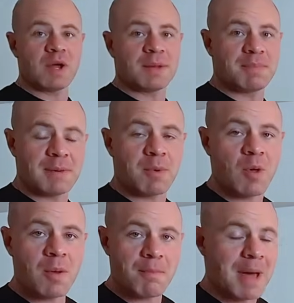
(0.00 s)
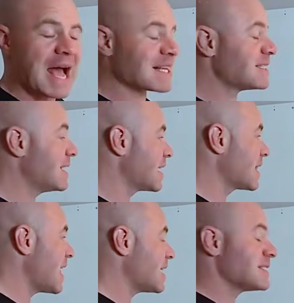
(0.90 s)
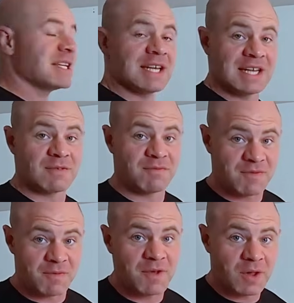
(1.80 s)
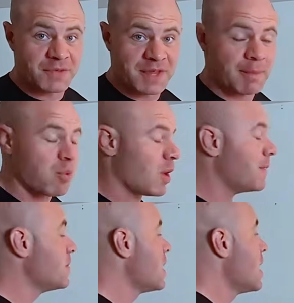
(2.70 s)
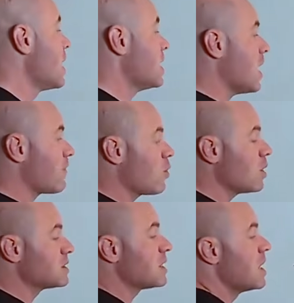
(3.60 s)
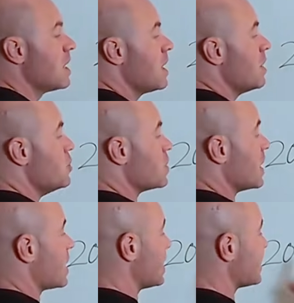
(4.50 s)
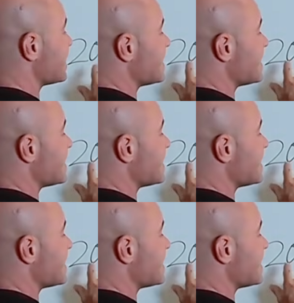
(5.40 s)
20 people max in a class, and you need to fulfill to that point. Now, of course, you can cut